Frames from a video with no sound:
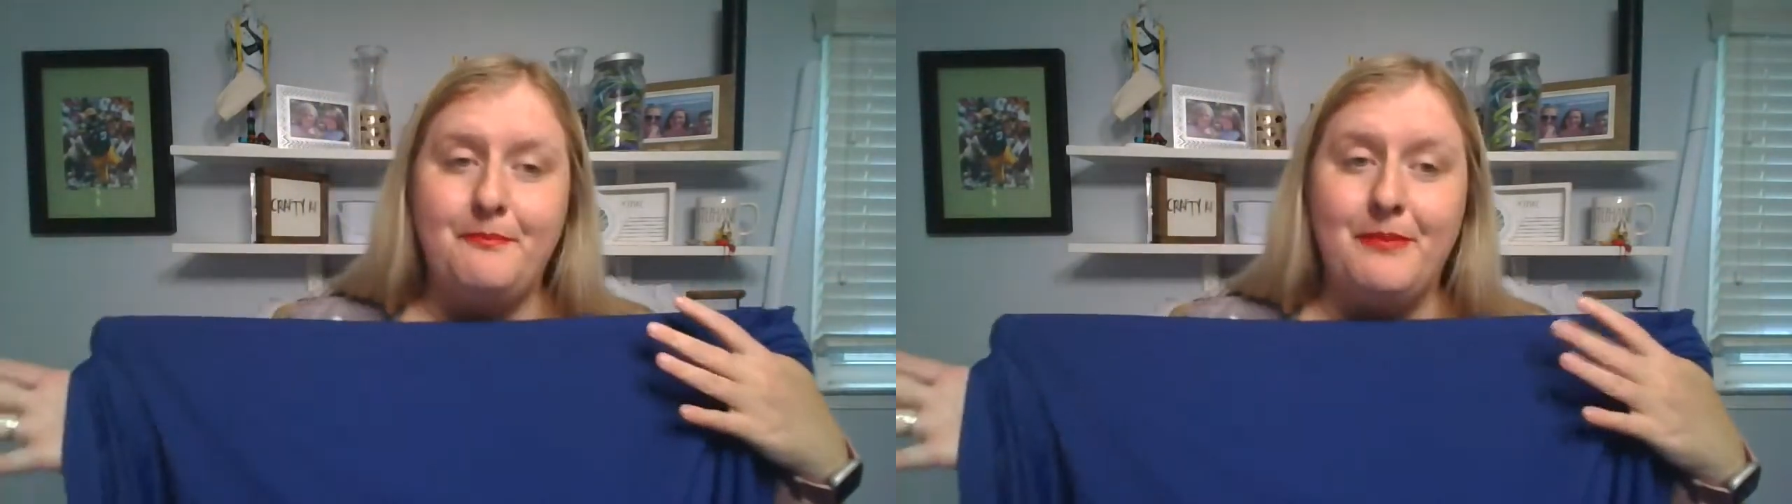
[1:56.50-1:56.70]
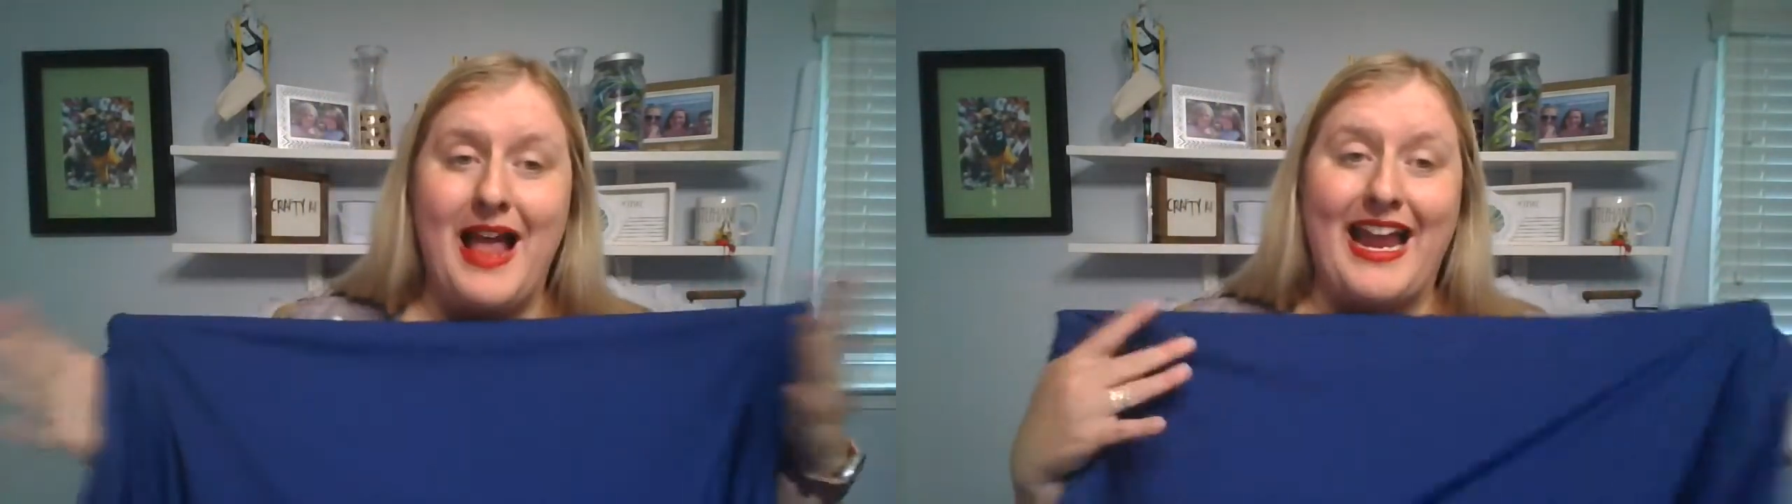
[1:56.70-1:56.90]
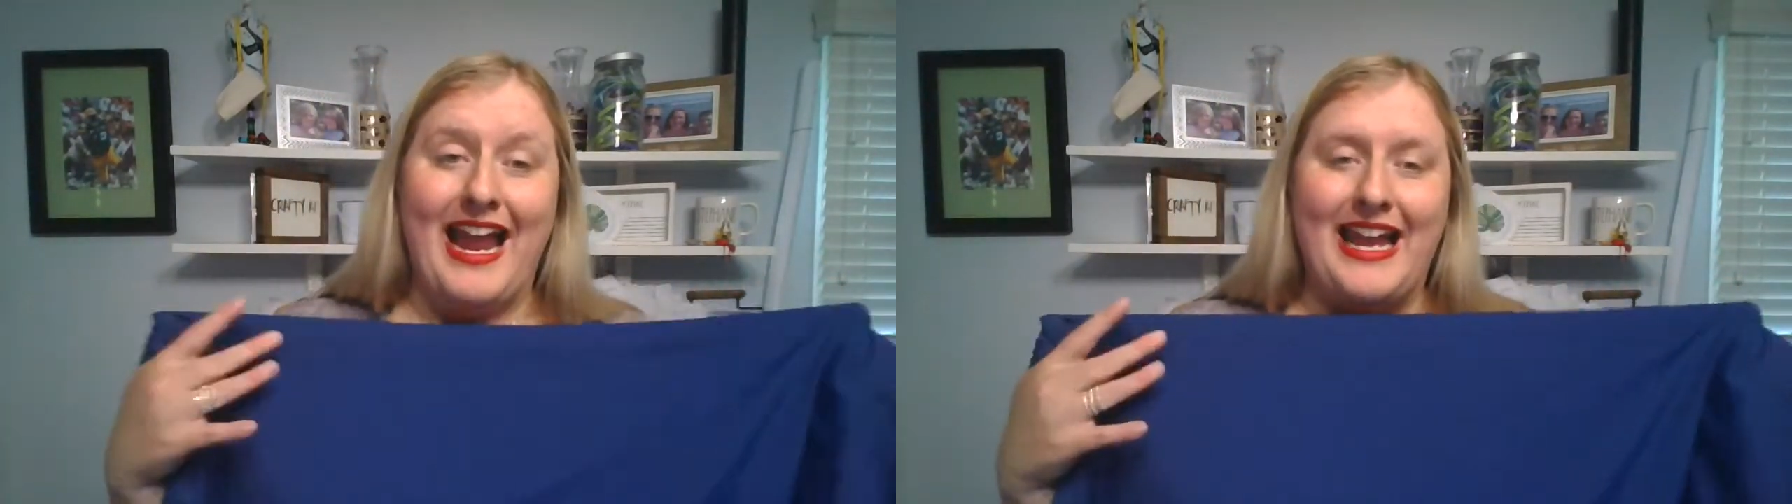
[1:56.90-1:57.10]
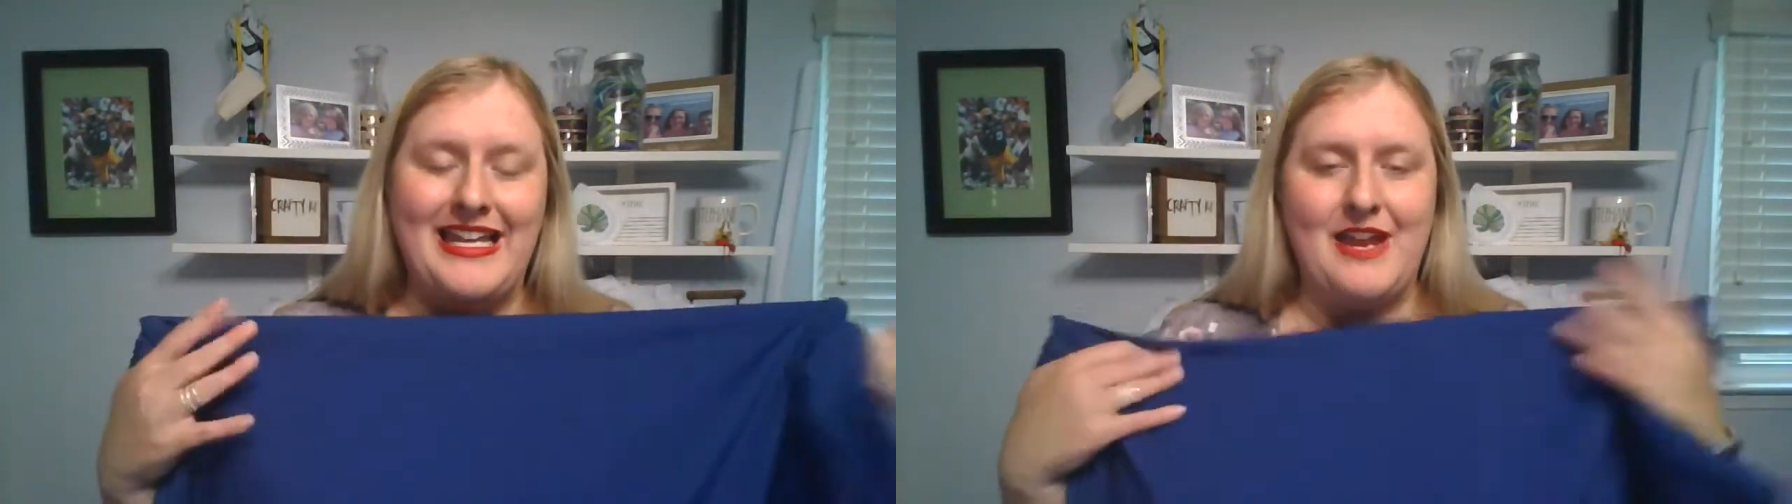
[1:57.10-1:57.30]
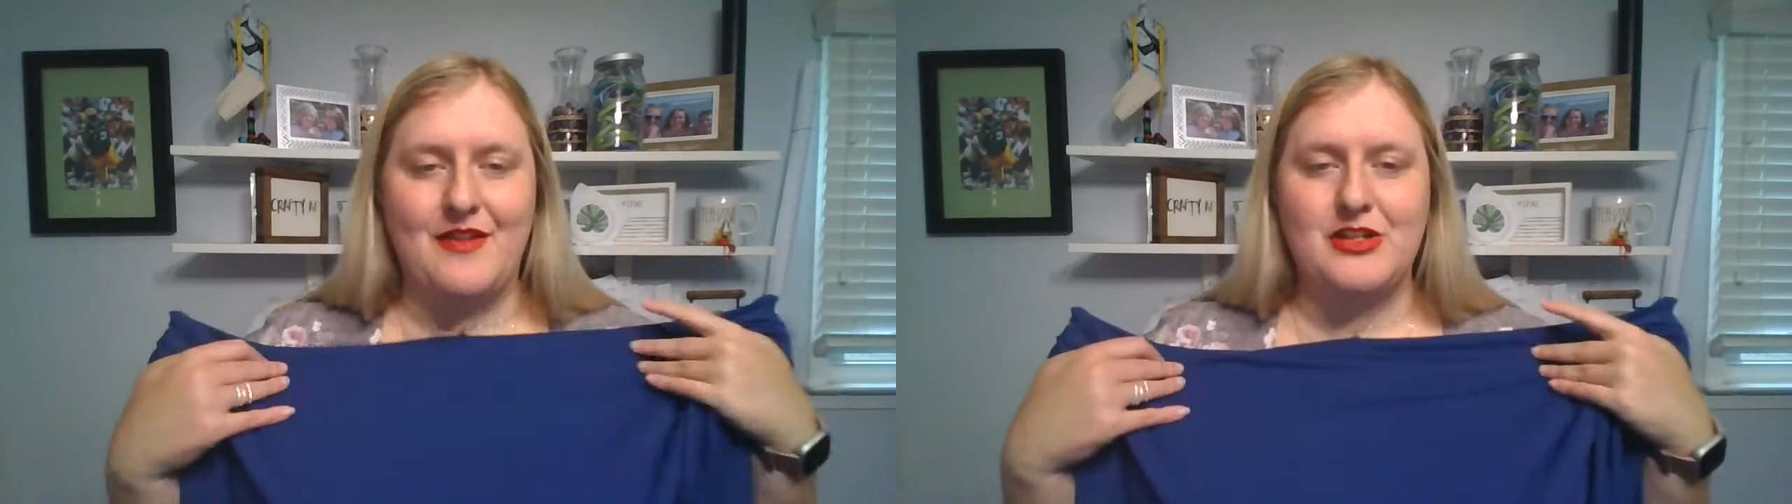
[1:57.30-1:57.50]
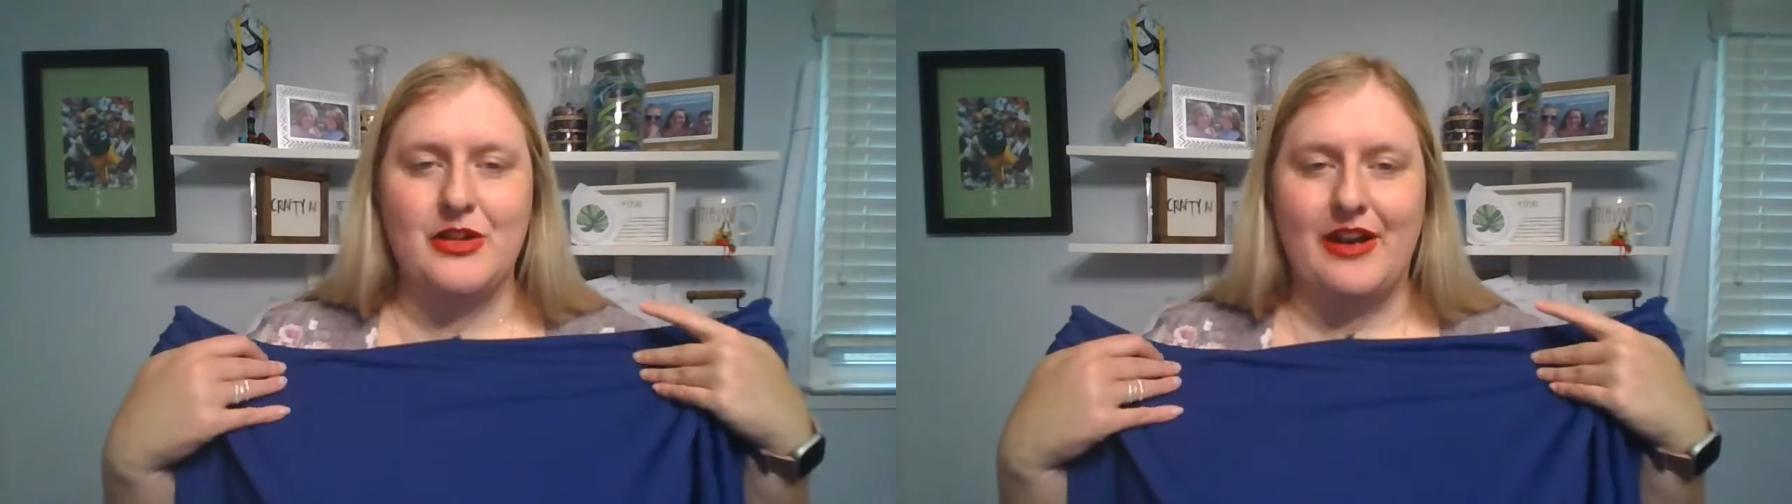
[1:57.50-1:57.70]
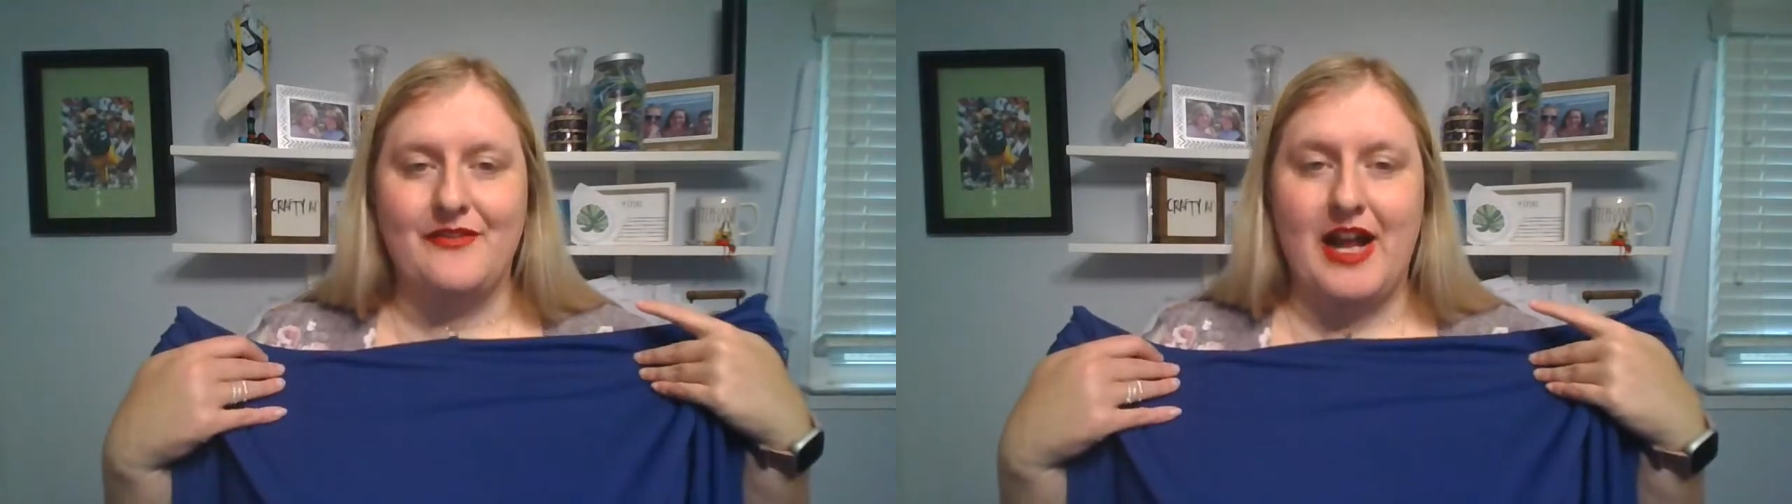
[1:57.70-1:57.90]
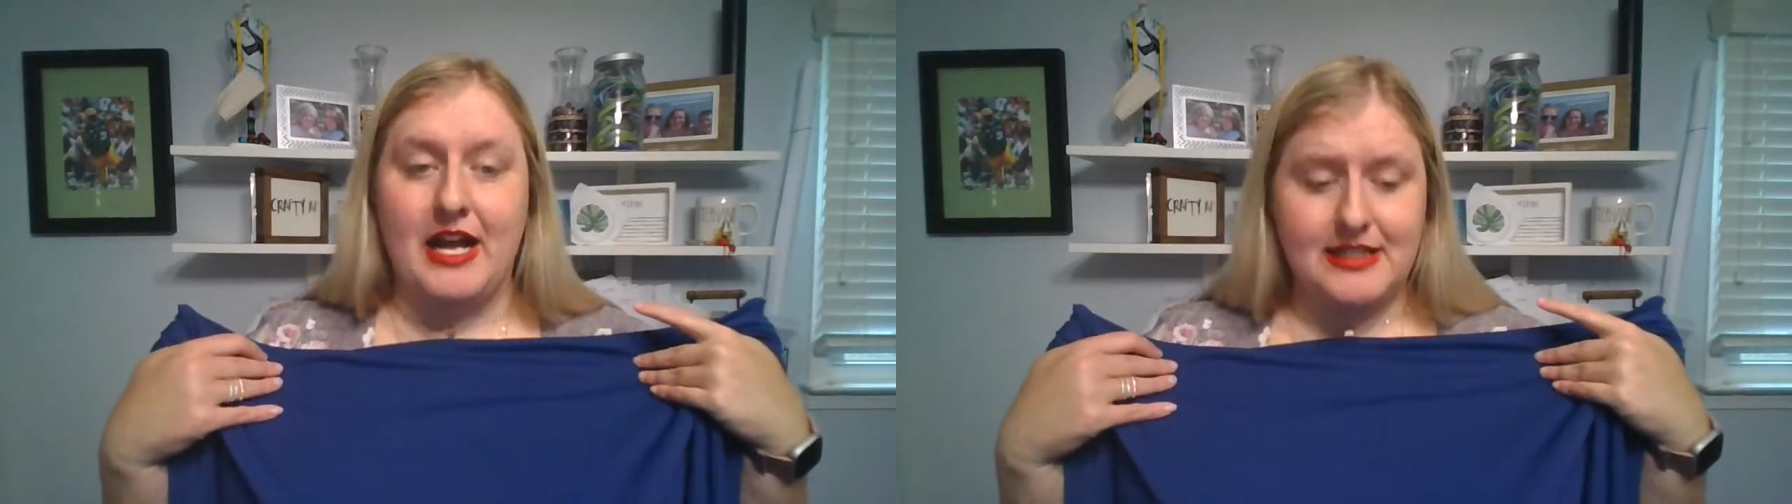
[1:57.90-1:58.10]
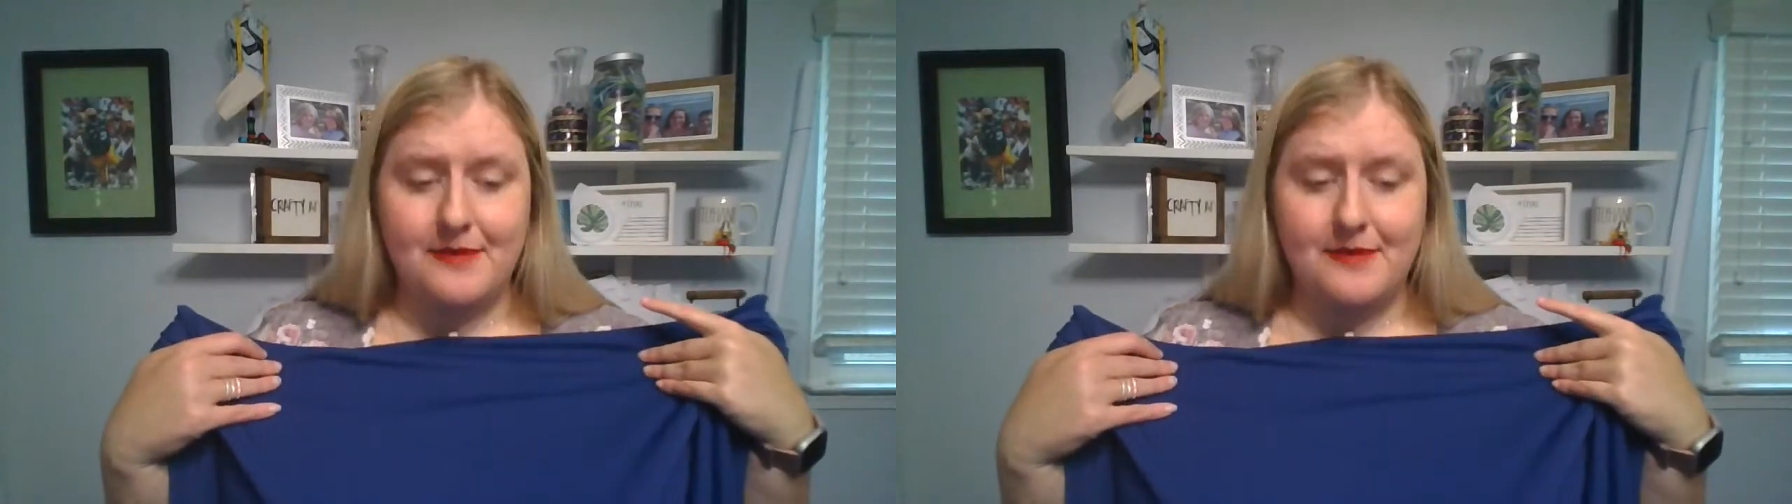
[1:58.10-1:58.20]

black and navy so that I've got